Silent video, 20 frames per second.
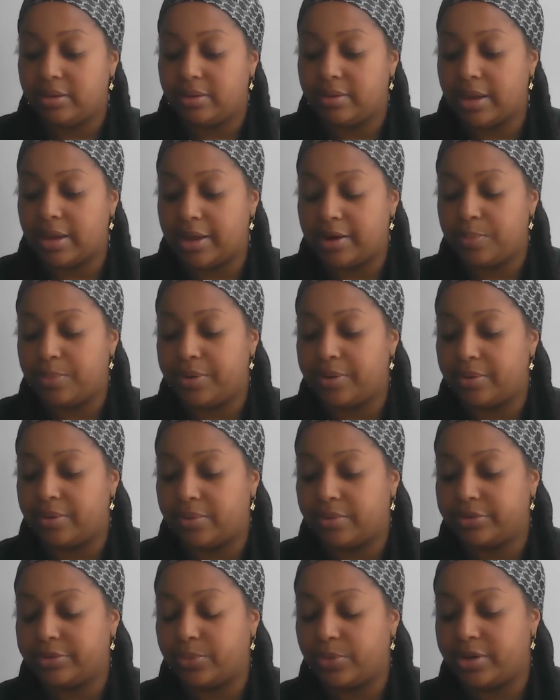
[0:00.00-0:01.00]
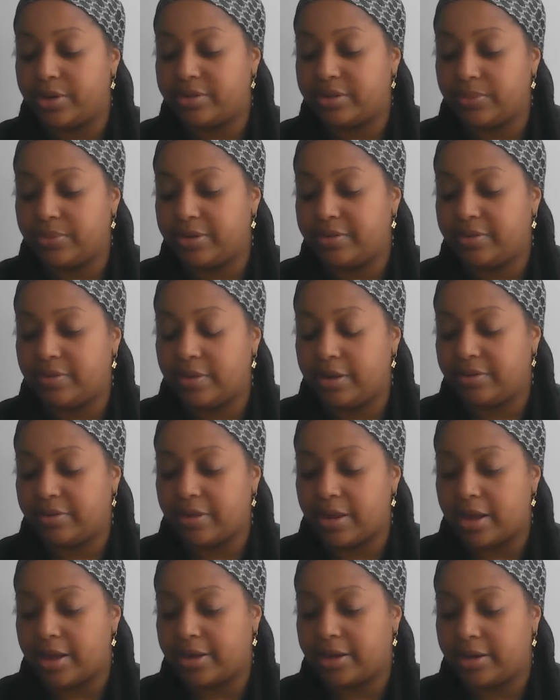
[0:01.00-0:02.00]
Nine of Pentacles. What's the reason they're
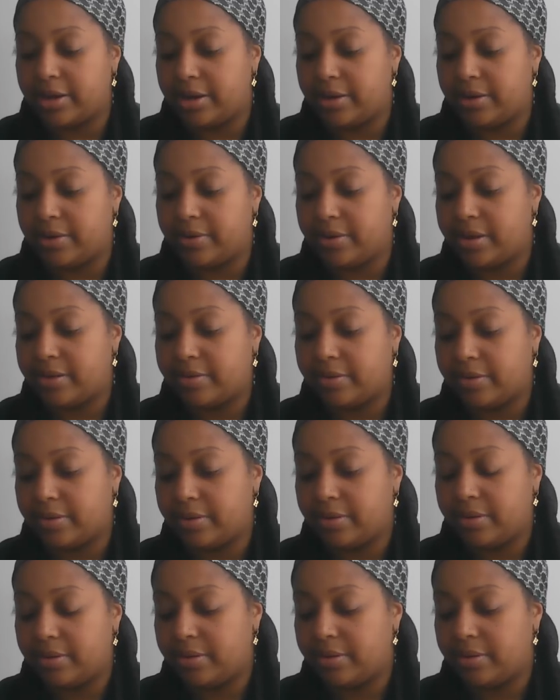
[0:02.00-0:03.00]
stalking Aries?